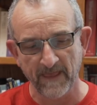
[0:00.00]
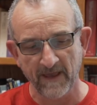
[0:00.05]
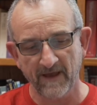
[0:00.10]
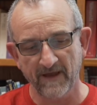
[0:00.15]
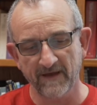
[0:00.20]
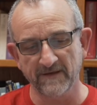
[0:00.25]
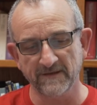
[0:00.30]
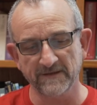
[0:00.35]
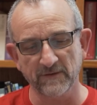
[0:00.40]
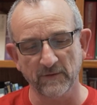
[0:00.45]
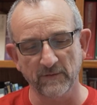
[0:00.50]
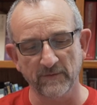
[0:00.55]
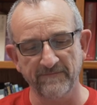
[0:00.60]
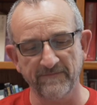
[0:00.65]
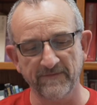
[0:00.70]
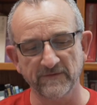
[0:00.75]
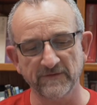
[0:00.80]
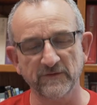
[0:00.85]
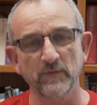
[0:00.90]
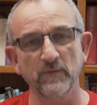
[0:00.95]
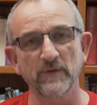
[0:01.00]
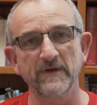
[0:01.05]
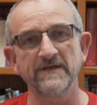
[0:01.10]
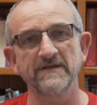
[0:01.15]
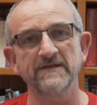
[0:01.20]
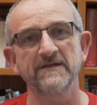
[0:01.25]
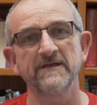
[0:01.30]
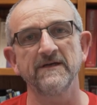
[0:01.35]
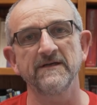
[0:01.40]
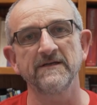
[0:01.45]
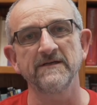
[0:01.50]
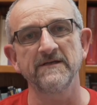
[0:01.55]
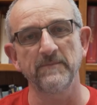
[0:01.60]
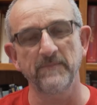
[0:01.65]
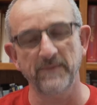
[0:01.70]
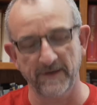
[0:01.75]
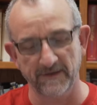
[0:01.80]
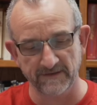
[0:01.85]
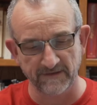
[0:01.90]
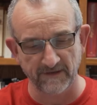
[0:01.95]
And so in verse 26, it
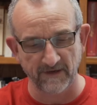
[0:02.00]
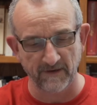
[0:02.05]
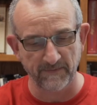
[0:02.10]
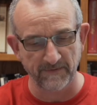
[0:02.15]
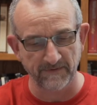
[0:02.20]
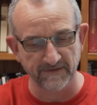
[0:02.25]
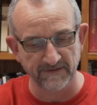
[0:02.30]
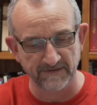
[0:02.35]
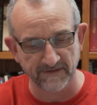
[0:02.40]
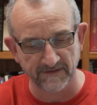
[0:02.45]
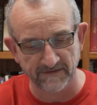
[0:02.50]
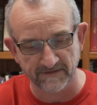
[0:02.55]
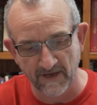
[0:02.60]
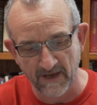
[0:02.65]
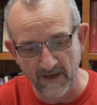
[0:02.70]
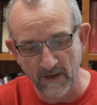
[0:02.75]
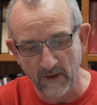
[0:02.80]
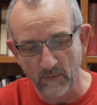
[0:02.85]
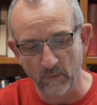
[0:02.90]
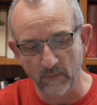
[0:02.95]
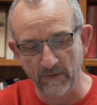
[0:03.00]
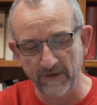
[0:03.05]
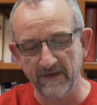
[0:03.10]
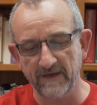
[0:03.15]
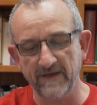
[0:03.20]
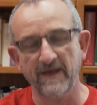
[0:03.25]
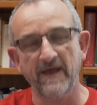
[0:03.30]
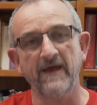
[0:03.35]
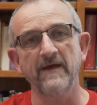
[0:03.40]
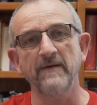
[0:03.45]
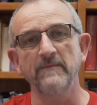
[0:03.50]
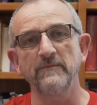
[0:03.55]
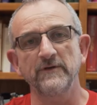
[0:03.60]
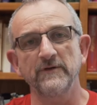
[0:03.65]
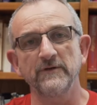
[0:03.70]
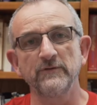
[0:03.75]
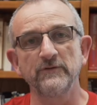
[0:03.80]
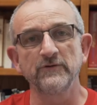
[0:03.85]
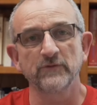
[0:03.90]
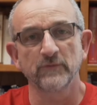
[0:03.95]
picks up and it says, when he came
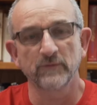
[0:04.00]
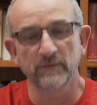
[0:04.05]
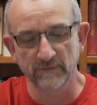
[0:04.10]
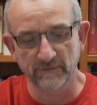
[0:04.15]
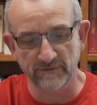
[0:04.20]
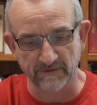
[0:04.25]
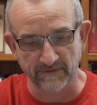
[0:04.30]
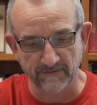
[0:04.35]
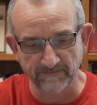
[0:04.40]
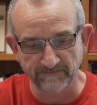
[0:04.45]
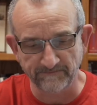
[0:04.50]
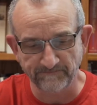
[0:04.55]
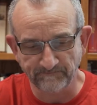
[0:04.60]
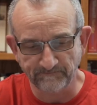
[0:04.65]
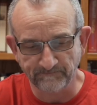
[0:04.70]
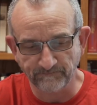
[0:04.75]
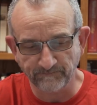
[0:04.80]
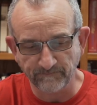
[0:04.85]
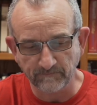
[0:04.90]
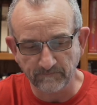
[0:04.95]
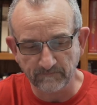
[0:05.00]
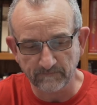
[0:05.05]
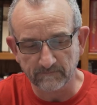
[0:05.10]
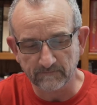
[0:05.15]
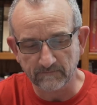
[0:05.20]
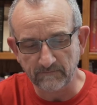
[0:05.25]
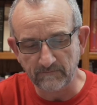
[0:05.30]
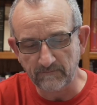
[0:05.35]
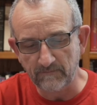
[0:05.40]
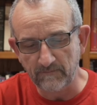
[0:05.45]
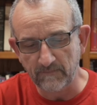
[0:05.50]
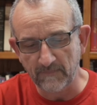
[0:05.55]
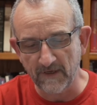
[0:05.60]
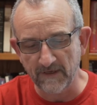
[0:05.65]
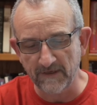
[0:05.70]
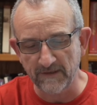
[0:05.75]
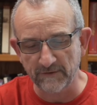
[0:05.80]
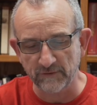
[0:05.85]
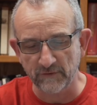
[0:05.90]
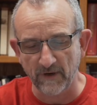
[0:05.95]
to Jerusalem,
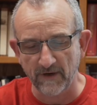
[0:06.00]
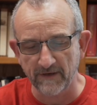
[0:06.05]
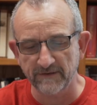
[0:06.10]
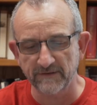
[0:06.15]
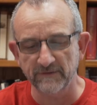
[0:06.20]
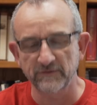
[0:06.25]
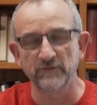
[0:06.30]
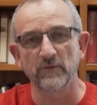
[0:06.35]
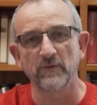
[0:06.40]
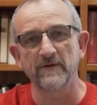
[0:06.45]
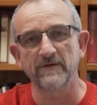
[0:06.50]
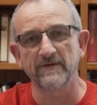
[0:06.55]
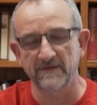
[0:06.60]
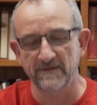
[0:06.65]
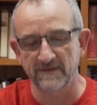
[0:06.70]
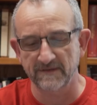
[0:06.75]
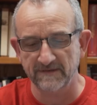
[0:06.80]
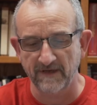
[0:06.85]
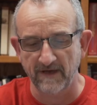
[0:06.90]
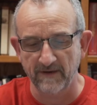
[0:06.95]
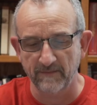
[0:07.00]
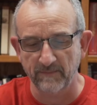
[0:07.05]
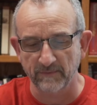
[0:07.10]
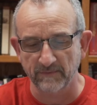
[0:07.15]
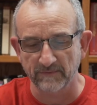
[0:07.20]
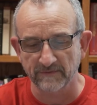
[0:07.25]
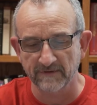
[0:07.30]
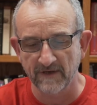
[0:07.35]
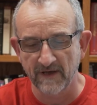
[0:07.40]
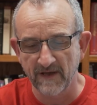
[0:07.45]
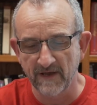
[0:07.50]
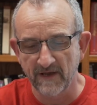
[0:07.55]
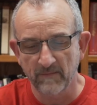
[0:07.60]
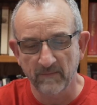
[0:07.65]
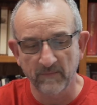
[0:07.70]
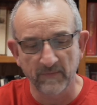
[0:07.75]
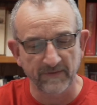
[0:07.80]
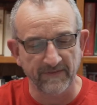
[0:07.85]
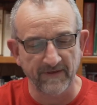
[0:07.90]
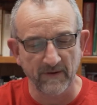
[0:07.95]
he tried to join the disciples,
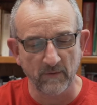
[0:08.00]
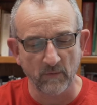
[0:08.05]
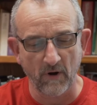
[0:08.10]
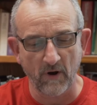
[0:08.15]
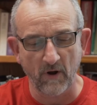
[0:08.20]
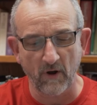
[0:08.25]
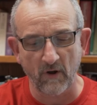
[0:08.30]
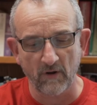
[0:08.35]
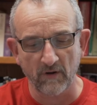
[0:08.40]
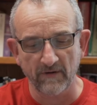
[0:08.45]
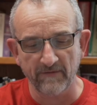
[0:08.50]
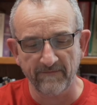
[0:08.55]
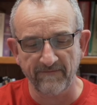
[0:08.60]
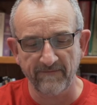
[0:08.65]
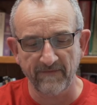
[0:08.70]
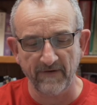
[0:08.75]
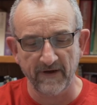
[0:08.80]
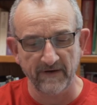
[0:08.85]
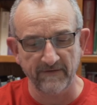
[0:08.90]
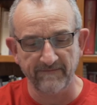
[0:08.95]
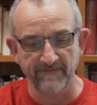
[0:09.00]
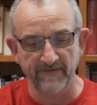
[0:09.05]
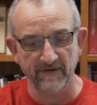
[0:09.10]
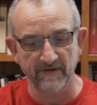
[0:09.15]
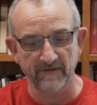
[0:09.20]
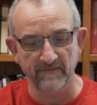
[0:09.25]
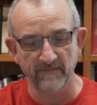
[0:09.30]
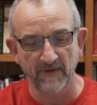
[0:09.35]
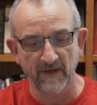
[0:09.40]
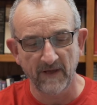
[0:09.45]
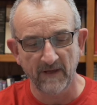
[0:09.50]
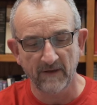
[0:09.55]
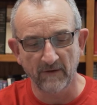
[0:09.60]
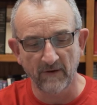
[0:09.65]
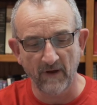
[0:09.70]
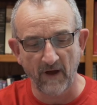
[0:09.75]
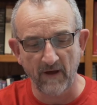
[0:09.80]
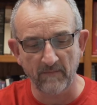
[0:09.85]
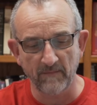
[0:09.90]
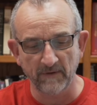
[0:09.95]
but they were all afraid of him,
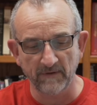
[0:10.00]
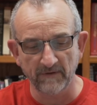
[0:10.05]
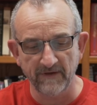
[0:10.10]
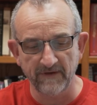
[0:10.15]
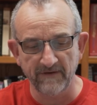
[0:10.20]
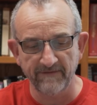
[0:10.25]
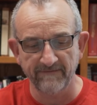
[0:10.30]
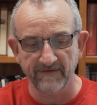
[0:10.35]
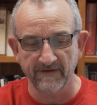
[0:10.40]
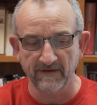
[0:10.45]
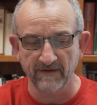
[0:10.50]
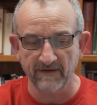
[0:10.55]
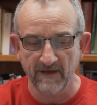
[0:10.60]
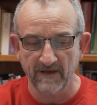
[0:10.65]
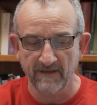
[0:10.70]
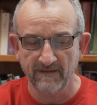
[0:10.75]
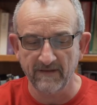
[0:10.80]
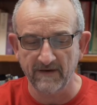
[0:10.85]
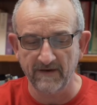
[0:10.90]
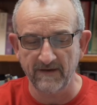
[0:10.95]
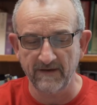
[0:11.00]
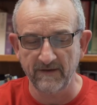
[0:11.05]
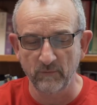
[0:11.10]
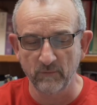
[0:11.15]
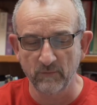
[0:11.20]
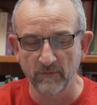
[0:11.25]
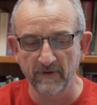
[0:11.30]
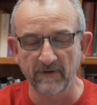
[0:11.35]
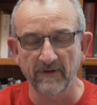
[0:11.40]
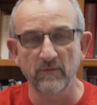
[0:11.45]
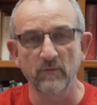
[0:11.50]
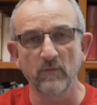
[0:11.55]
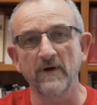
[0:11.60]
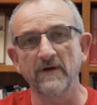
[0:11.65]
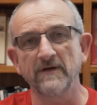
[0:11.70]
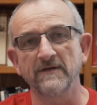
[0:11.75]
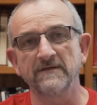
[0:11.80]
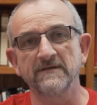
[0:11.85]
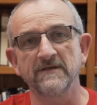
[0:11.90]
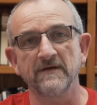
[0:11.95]
not believing that he really
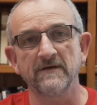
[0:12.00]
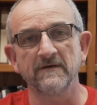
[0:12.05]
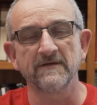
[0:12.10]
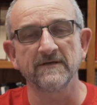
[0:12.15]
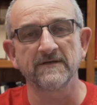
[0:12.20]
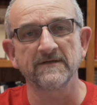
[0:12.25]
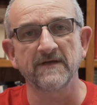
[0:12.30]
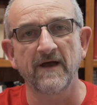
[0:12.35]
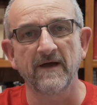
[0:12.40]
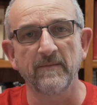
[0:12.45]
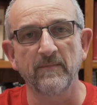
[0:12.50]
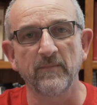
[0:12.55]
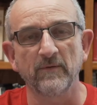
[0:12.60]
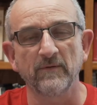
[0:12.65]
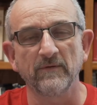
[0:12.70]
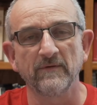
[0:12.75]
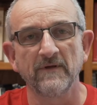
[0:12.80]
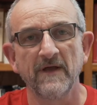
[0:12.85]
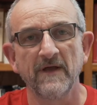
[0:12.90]
was a disciple.